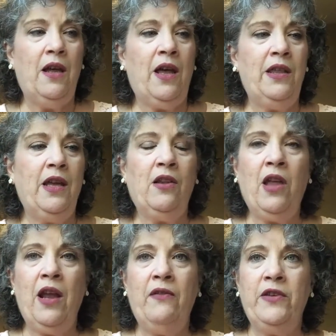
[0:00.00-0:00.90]
I think a
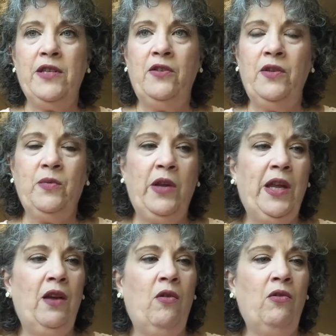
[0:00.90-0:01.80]
lot of us do as we
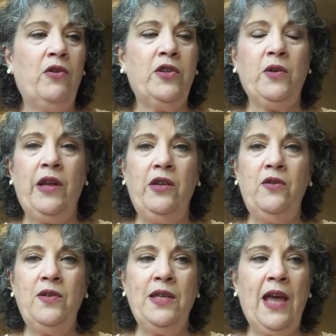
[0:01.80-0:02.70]
get older, so I
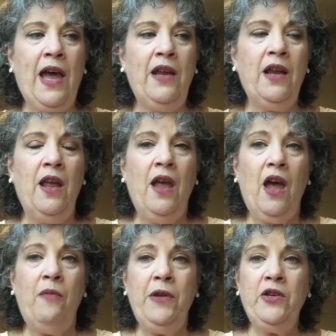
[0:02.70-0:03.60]
use that.
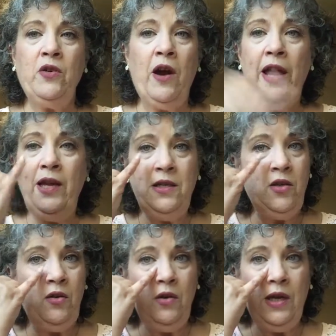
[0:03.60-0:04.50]
I've been trying
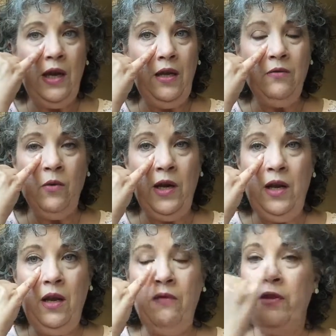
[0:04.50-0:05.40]
to get
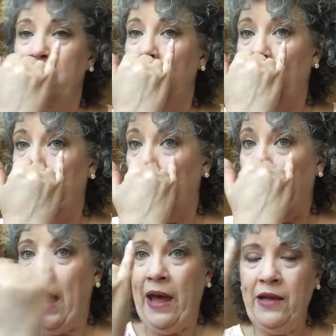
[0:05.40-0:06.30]
rid of these
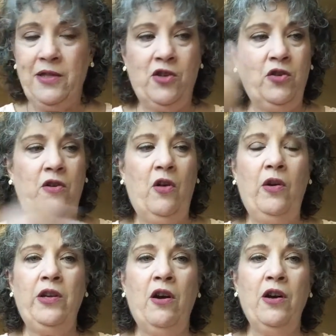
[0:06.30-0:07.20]
bags, as you know,
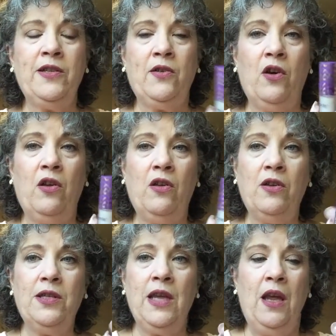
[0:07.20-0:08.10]
in dark
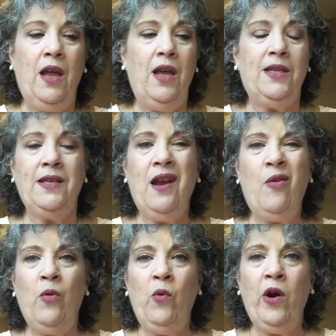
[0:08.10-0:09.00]
circles. It's
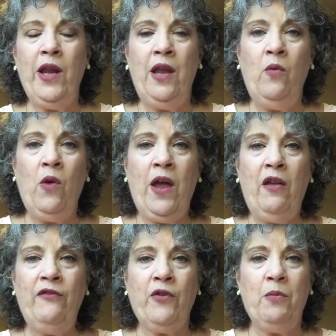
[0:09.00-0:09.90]
not working
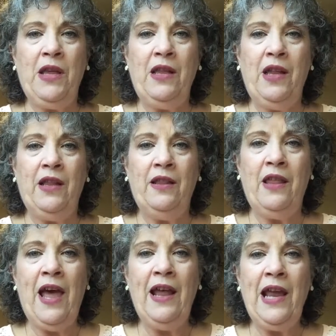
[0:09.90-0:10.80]
well for me in
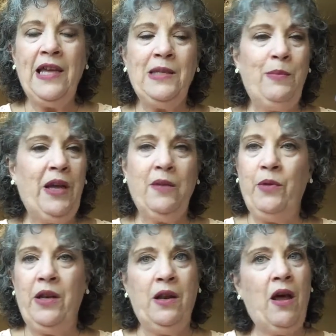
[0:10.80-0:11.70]
that aspect,
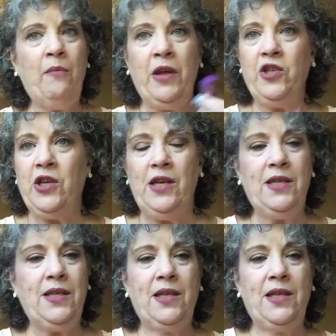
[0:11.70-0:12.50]
but not much is.